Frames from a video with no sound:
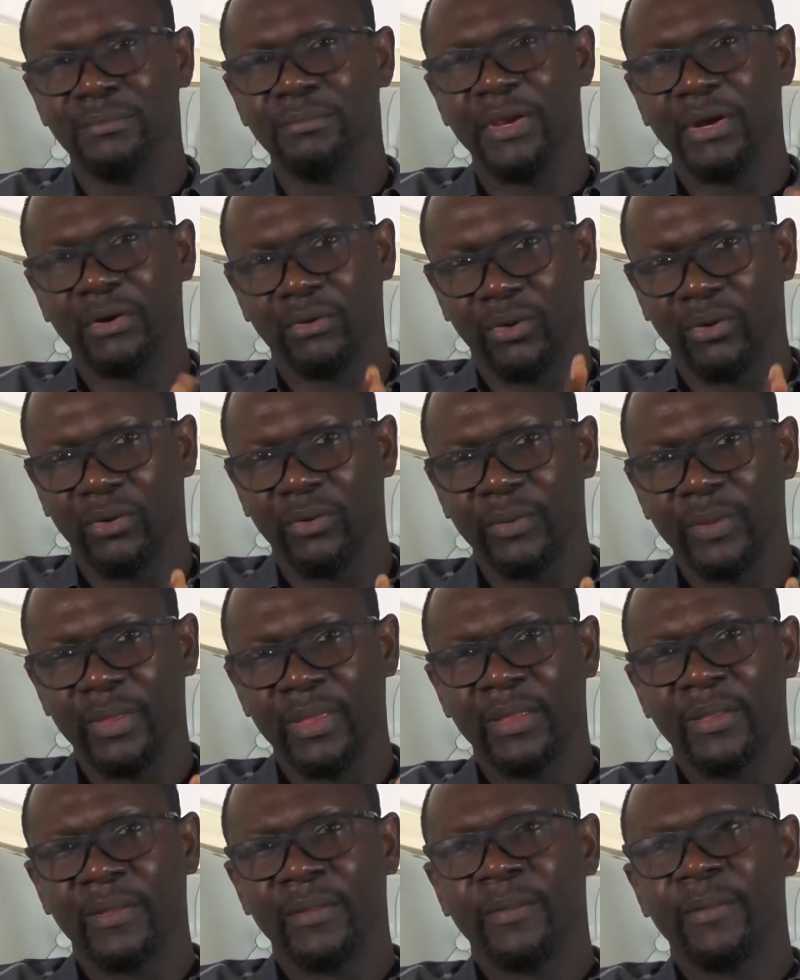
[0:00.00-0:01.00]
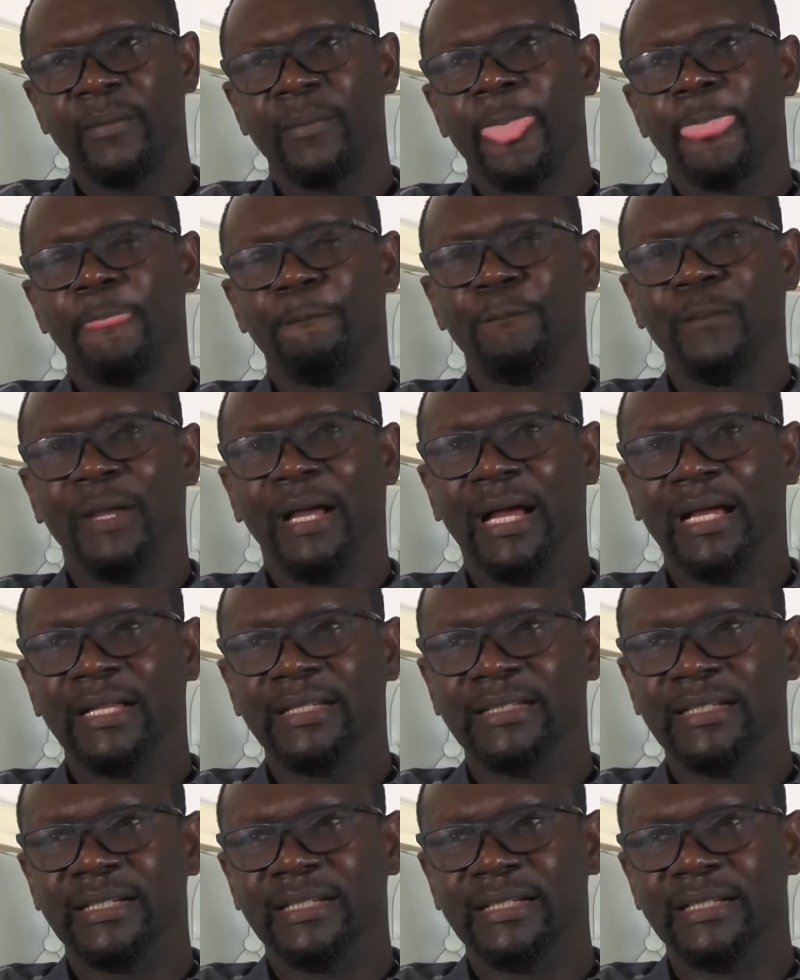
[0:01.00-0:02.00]
mirror
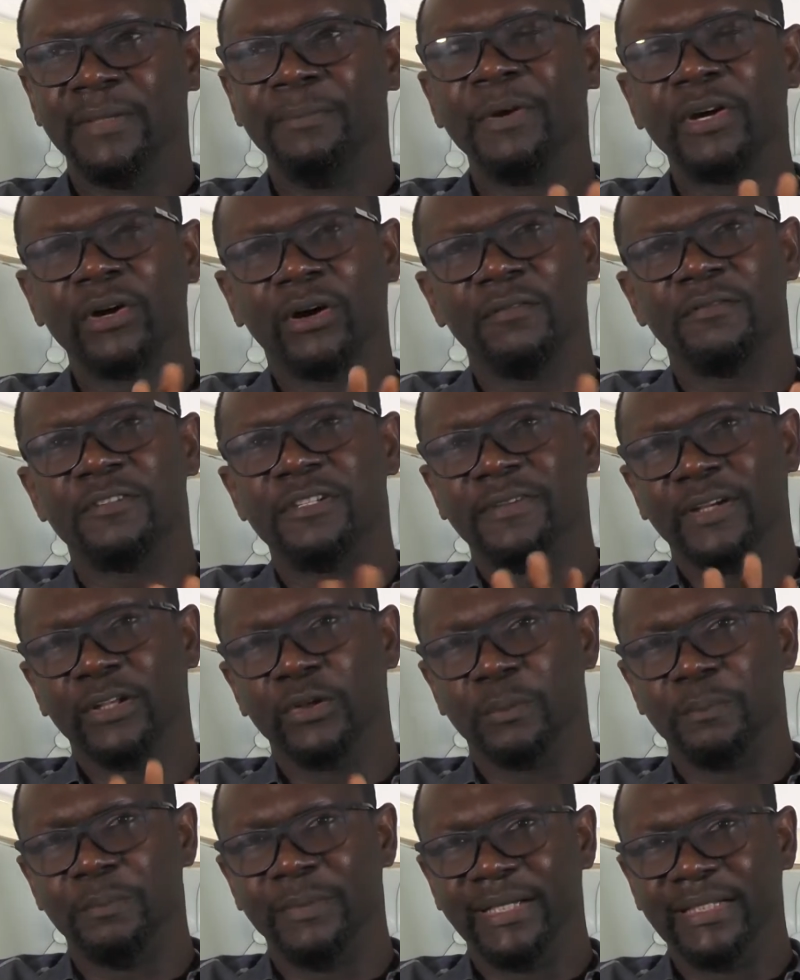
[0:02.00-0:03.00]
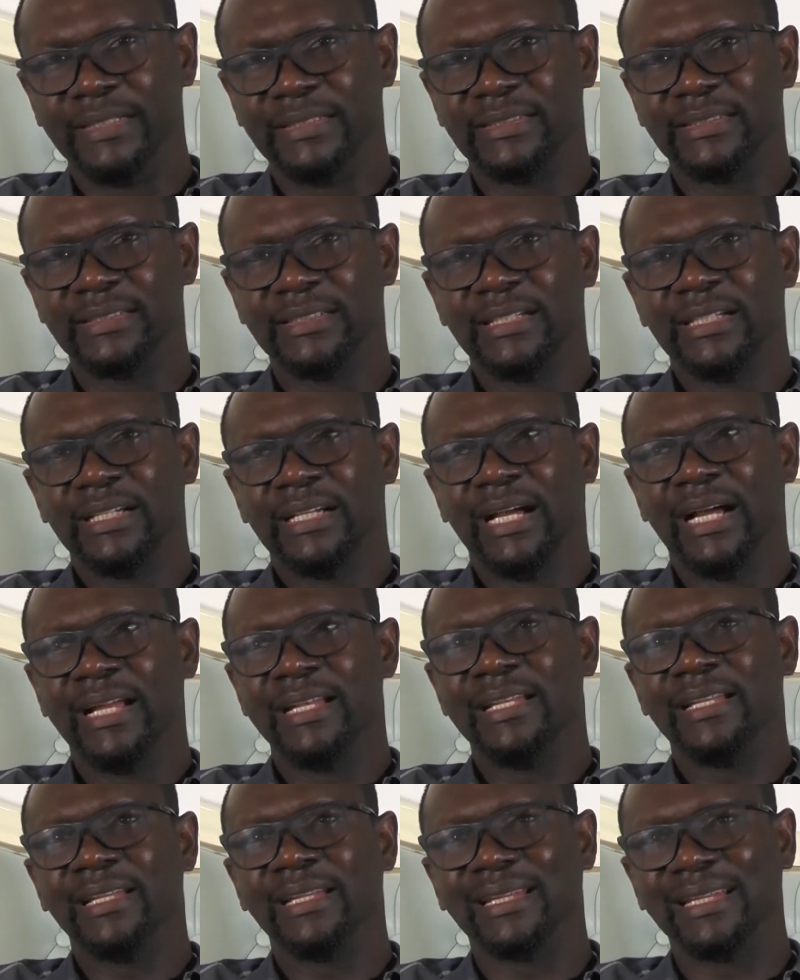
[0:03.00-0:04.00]
and the mirror of development
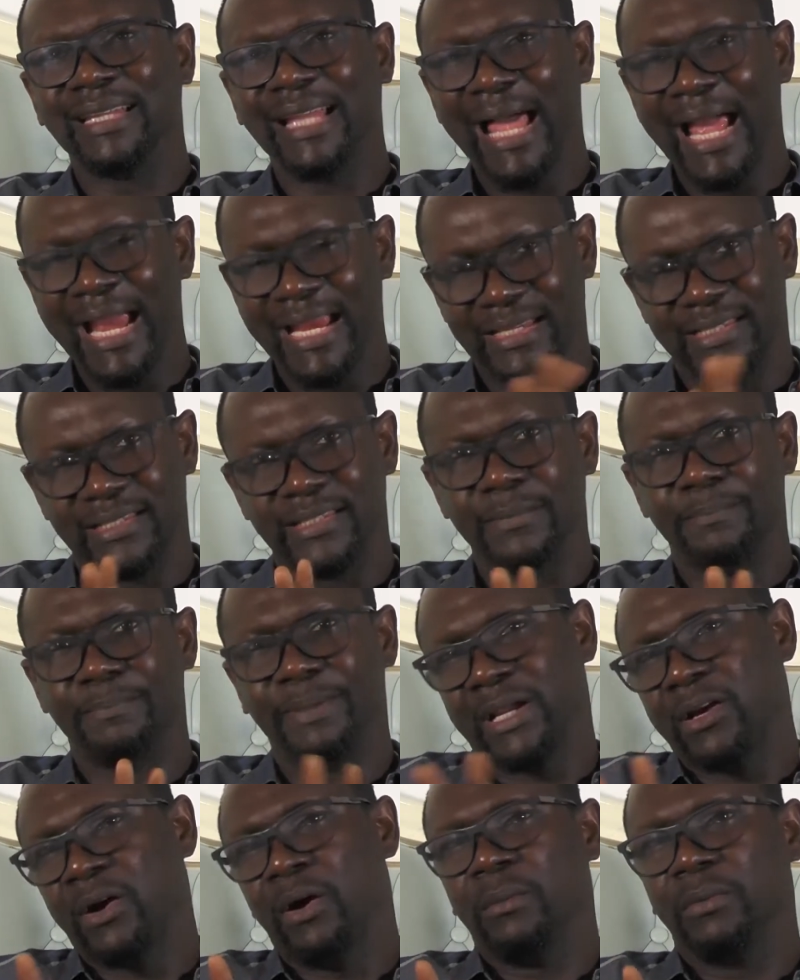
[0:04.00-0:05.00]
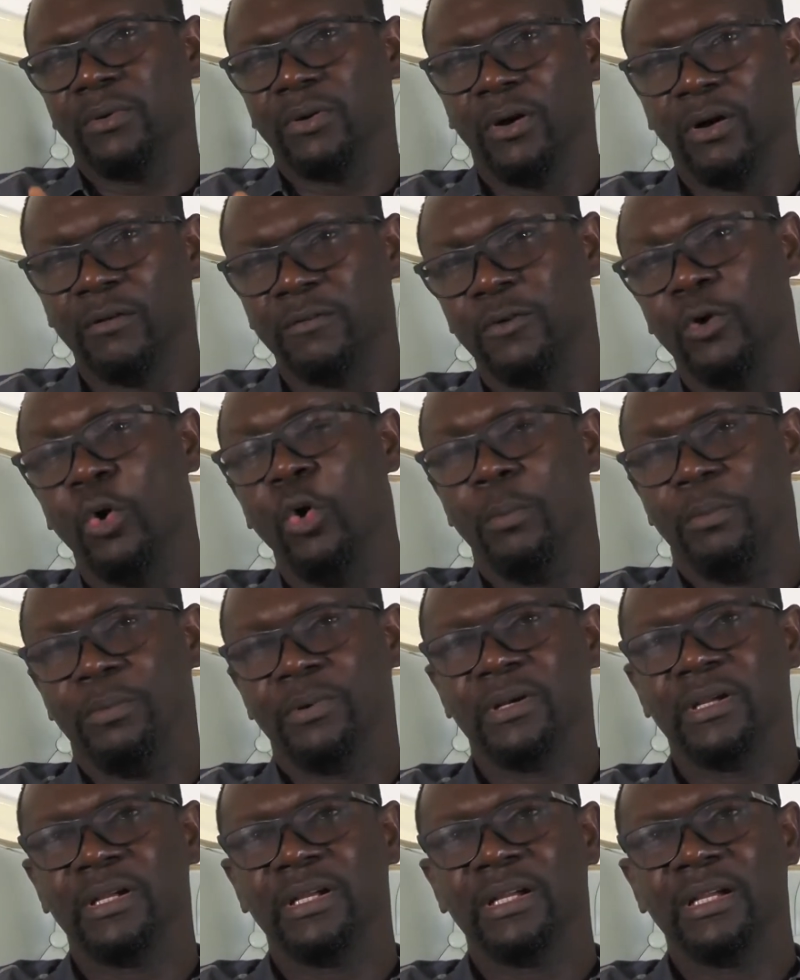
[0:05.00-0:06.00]
and the light, the beacon of hope,
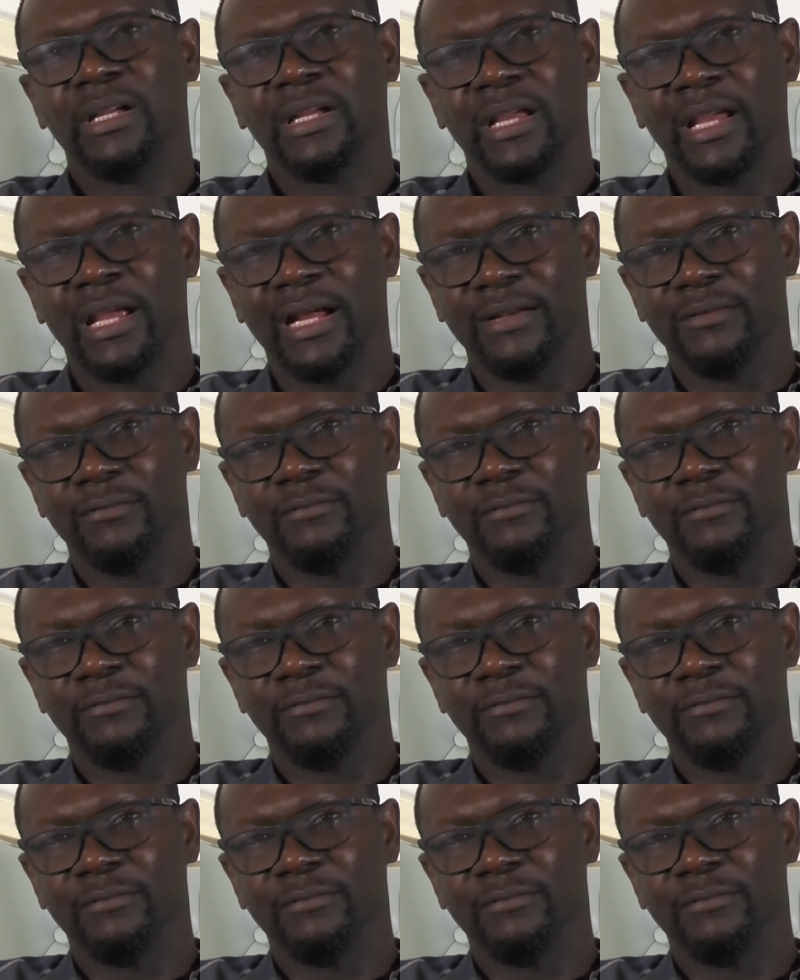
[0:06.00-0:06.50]
can